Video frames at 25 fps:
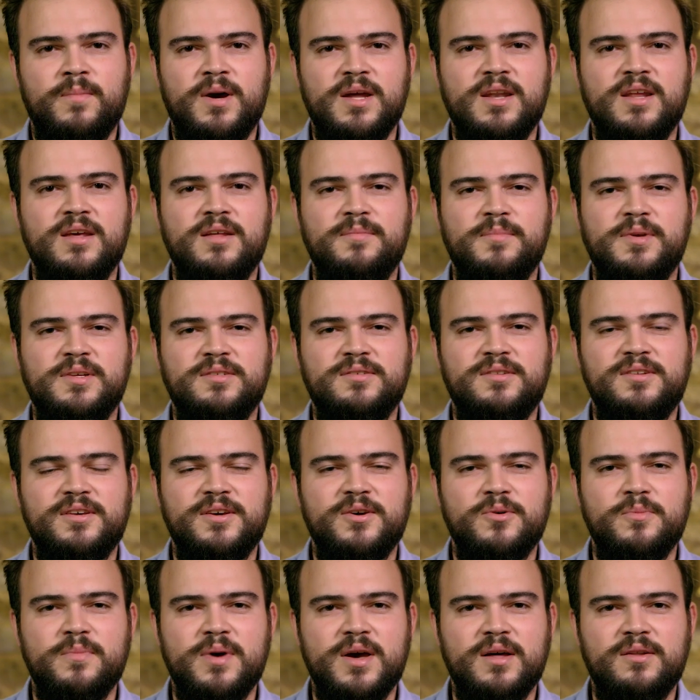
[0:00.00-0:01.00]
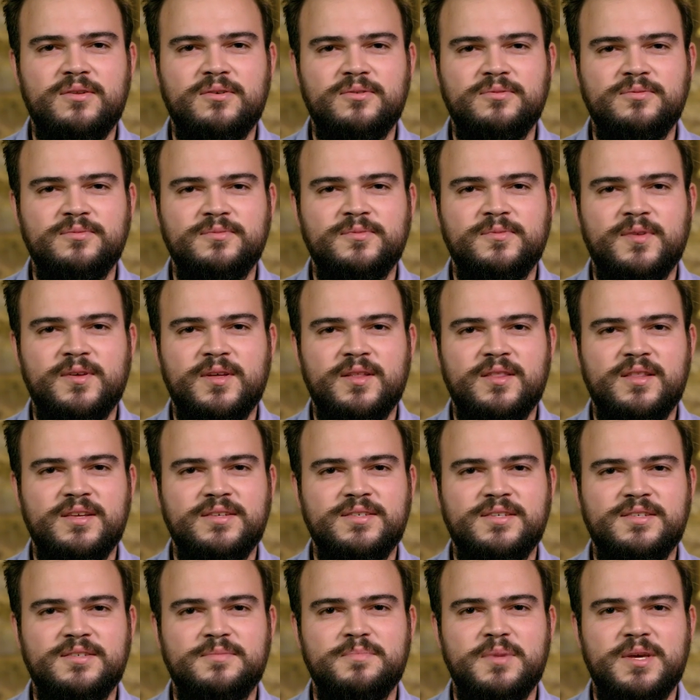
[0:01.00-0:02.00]
My name is Leo Mello, and
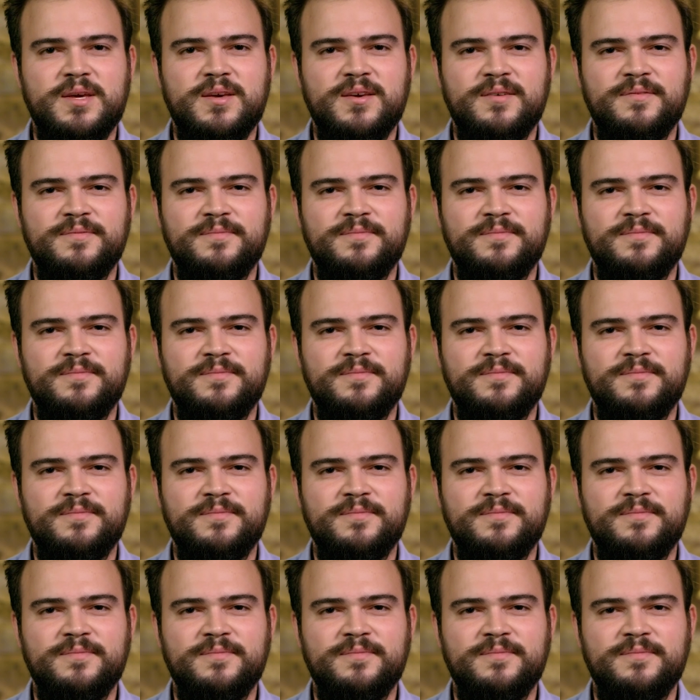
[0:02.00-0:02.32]
this is me.